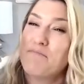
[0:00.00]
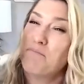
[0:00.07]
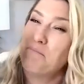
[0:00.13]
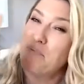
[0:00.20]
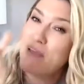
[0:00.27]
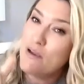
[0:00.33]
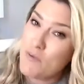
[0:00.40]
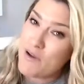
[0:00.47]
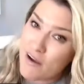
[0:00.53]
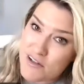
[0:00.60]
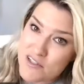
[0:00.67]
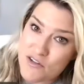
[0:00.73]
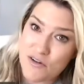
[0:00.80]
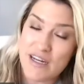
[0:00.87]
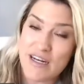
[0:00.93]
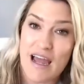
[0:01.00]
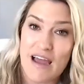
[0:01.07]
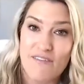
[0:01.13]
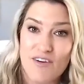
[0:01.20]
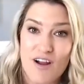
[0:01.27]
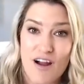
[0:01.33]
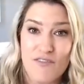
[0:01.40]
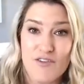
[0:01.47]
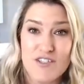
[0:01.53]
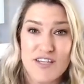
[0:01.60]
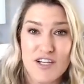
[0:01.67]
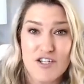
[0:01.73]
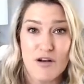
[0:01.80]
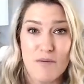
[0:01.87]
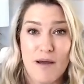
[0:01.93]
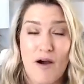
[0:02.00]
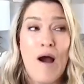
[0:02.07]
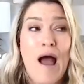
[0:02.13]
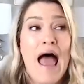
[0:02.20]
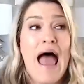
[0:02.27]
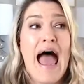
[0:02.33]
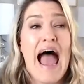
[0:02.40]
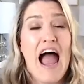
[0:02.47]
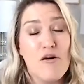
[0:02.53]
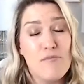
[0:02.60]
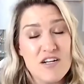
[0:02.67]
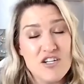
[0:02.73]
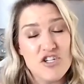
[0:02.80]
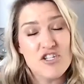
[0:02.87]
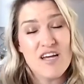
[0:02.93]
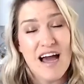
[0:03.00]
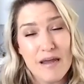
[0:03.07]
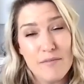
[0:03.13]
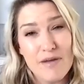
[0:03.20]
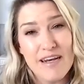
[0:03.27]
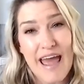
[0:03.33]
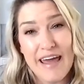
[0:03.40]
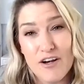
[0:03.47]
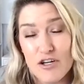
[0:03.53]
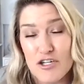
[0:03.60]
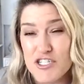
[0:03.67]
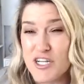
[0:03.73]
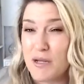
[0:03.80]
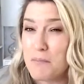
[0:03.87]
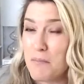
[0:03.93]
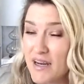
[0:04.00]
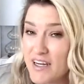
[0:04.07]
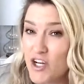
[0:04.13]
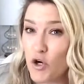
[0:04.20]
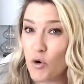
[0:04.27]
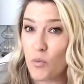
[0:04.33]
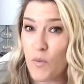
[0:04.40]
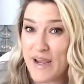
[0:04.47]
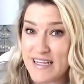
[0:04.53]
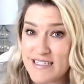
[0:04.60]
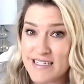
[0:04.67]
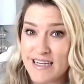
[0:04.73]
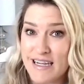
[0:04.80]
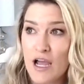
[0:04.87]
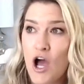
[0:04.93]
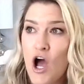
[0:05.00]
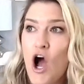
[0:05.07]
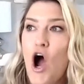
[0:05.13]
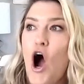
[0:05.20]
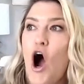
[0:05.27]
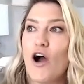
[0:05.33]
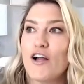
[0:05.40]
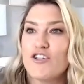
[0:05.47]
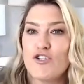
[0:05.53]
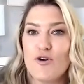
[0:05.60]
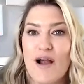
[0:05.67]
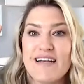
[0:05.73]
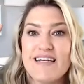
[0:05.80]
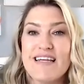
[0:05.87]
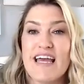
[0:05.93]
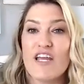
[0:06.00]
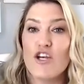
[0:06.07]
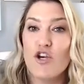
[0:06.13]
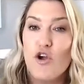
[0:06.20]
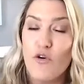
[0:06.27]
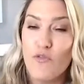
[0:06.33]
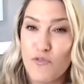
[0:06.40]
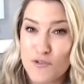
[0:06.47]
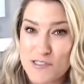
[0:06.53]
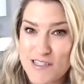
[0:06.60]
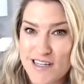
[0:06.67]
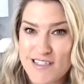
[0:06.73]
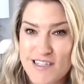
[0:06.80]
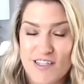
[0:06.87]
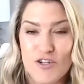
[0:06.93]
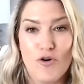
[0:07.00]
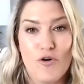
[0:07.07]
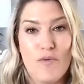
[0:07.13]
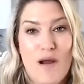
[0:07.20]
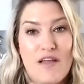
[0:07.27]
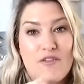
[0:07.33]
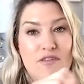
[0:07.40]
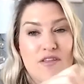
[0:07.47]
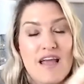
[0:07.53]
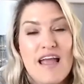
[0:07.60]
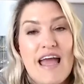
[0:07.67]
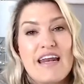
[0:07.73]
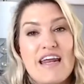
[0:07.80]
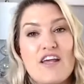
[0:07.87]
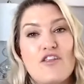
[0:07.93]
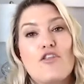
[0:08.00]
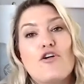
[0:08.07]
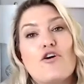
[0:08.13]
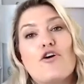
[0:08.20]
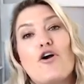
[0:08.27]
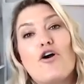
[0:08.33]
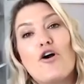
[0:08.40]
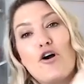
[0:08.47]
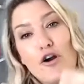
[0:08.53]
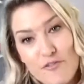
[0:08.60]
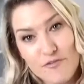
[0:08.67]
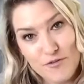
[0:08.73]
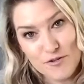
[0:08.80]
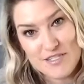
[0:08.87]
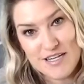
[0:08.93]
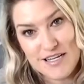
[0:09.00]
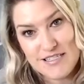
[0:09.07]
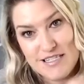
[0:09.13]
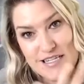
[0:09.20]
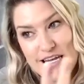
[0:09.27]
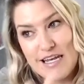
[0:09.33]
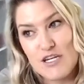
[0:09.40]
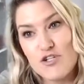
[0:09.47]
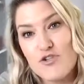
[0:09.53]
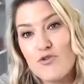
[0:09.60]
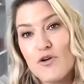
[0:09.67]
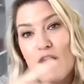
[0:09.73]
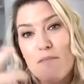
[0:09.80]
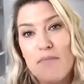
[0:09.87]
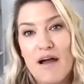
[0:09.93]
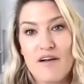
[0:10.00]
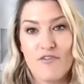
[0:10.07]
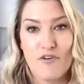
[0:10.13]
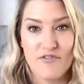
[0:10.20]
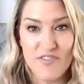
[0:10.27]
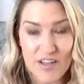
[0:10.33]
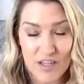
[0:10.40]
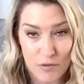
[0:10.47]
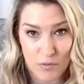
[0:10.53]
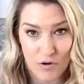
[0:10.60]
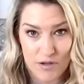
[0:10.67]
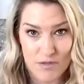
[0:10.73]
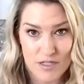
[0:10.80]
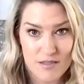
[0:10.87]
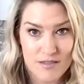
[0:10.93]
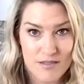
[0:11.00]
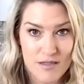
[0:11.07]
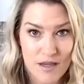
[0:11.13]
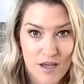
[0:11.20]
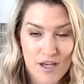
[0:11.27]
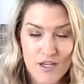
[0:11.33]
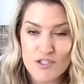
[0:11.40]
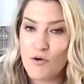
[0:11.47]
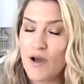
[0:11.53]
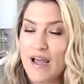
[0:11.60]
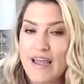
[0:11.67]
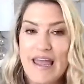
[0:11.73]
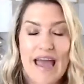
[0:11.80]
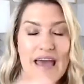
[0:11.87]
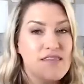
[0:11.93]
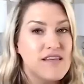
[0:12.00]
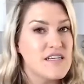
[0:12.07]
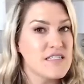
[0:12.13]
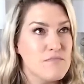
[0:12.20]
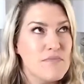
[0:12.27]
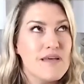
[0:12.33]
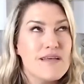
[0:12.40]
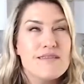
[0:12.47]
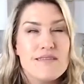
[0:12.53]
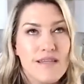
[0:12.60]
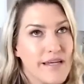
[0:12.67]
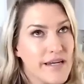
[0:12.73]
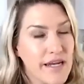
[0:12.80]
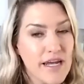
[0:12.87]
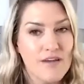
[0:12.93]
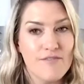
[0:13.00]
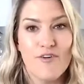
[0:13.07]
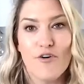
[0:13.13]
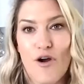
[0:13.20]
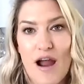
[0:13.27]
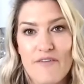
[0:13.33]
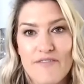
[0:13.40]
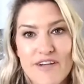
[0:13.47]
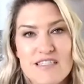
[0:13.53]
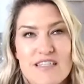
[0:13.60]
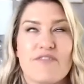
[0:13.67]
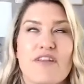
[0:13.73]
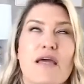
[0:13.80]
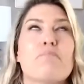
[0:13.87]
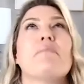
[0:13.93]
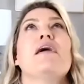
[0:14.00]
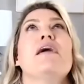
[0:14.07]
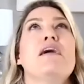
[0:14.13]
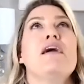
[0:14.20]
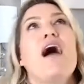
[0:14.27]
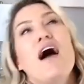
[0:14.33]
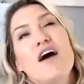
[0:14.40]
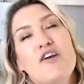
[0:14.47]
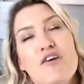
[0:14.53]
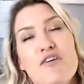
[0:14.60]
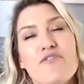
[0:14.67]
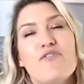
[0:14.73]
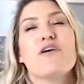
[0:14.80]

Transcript: B, we also need to have a conversation about how much time and energy and money you're wasting on trying to get new full sets in the door rather than getting the current full sets in to come back for fill appointments. So again, these misleading infographics of like make $144,000.